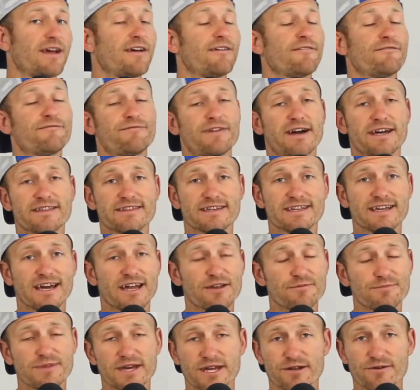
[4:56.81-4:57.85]
Finally
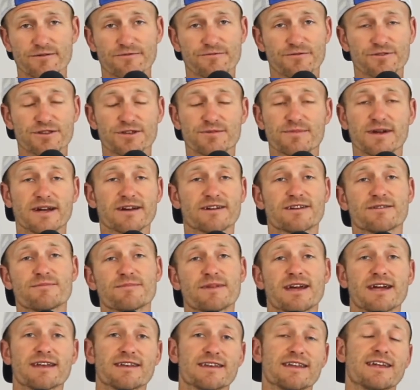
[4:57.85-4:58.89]
got a medal for the American
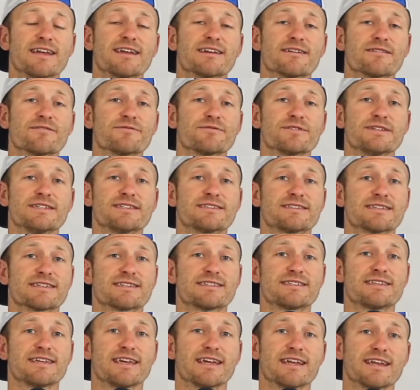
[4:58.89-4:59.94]
men in an Elite
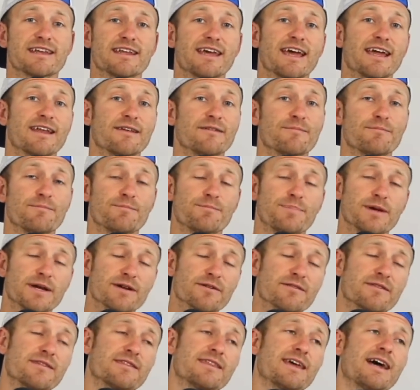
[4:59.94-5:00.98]
16. And
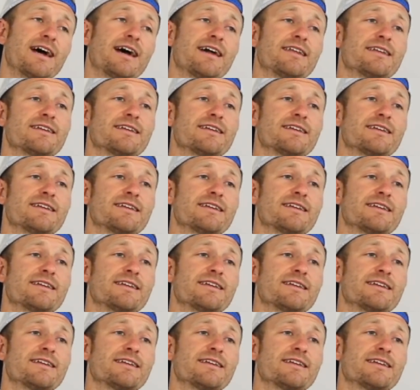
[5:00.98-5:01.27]
bigger than that